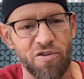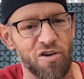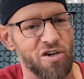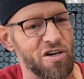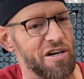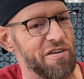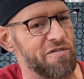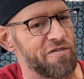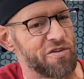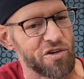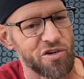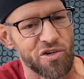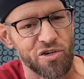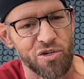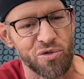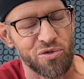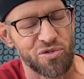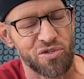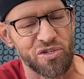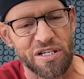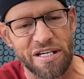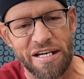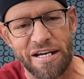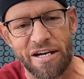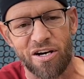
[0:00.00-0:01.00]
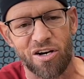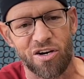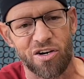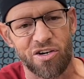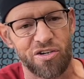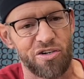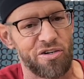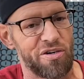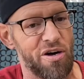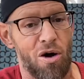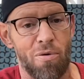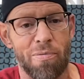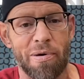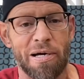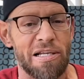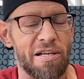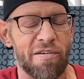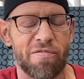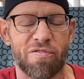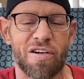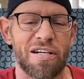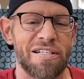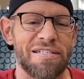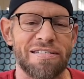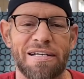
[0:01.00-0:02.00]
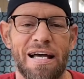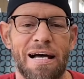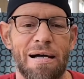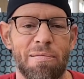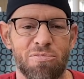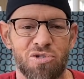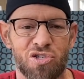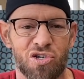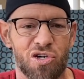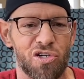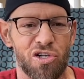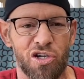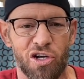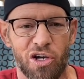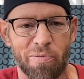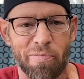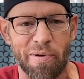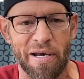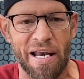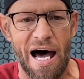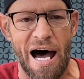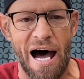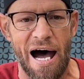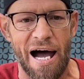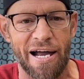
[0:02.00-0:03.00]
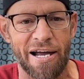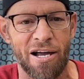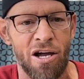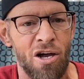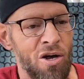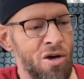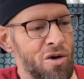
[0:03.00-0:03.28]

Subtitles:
if you're using gear, oh, my liver enzymes are a little bit high,